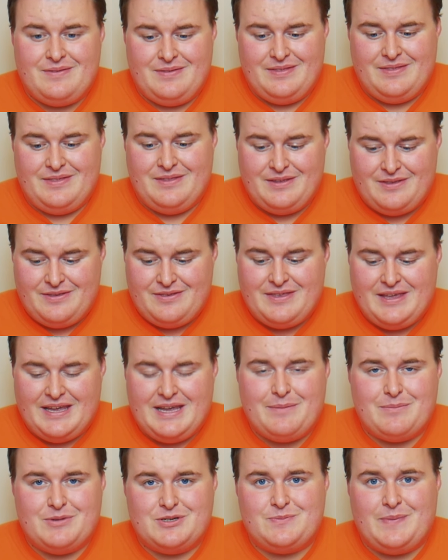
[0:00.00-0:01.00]
The
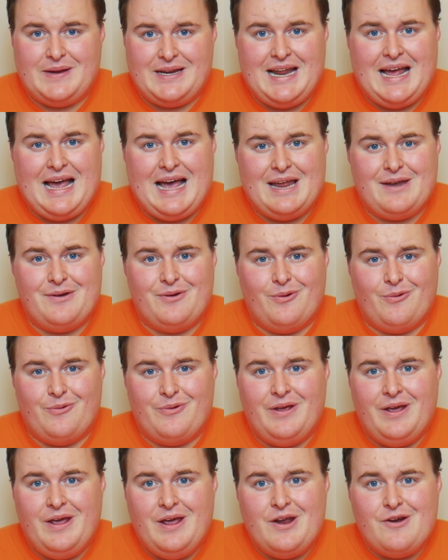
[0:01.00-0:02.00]
theme has been handled
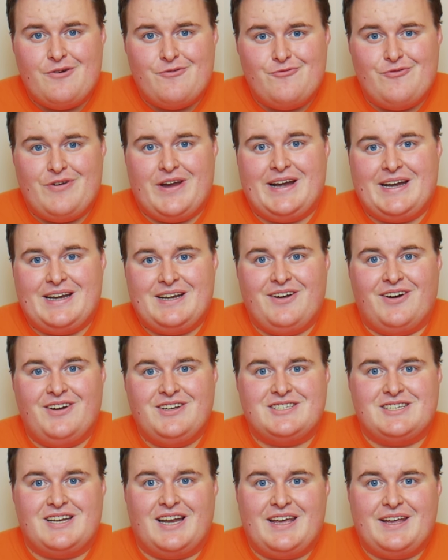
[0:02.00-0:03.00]
really
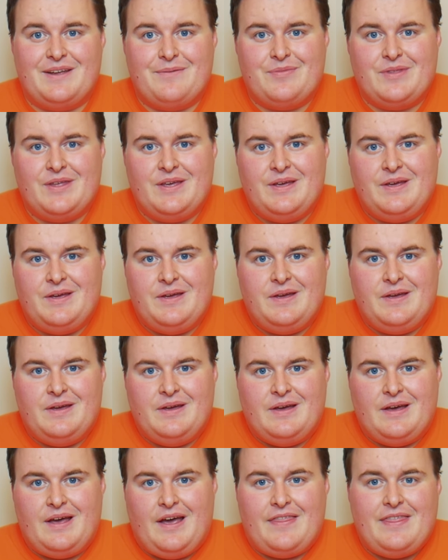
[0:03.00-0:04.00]
nicely.
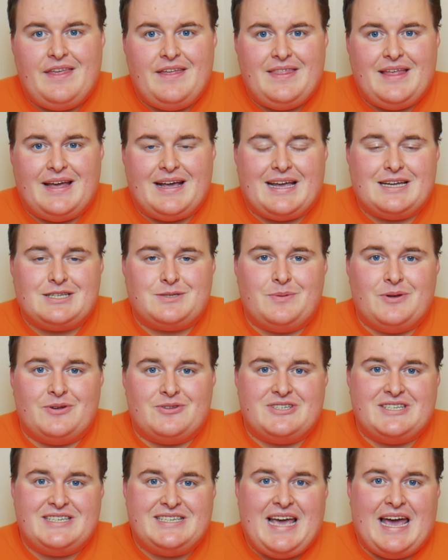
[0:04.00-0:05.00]
And then that gets me
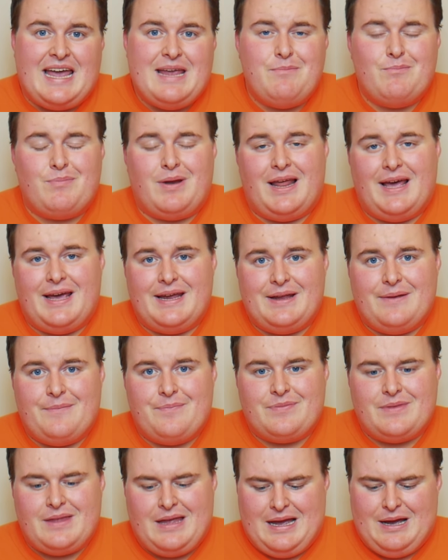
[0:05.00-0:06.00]
onto gameplay.
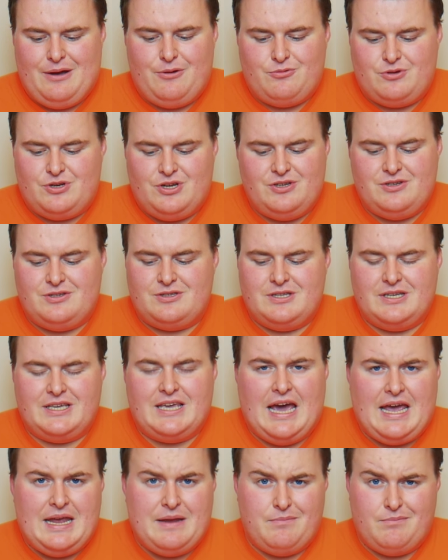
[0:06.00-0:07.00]
How does the
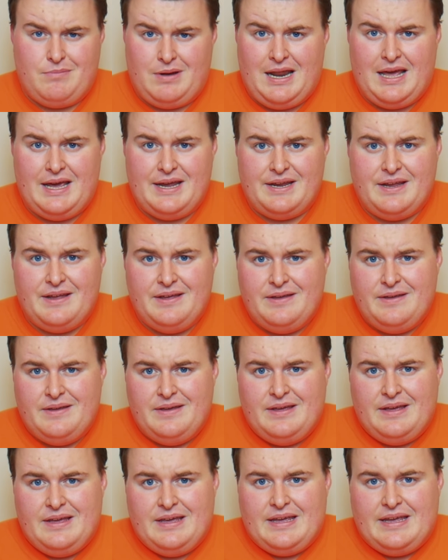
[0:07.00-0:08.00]
game play?
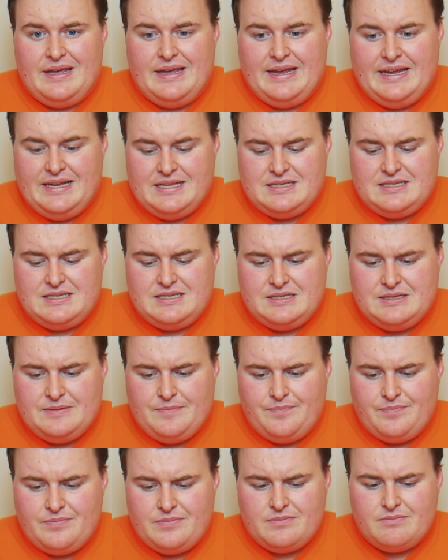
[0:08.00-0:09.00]
It's
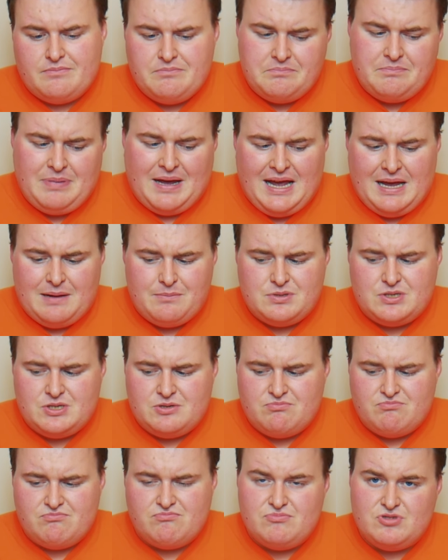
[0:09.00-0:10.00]

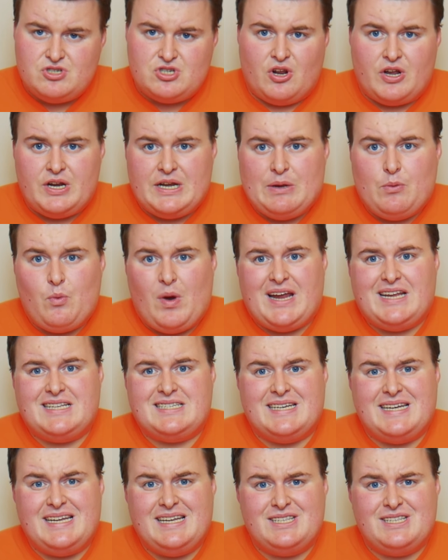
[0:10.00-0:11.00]
perhaps slightly weighty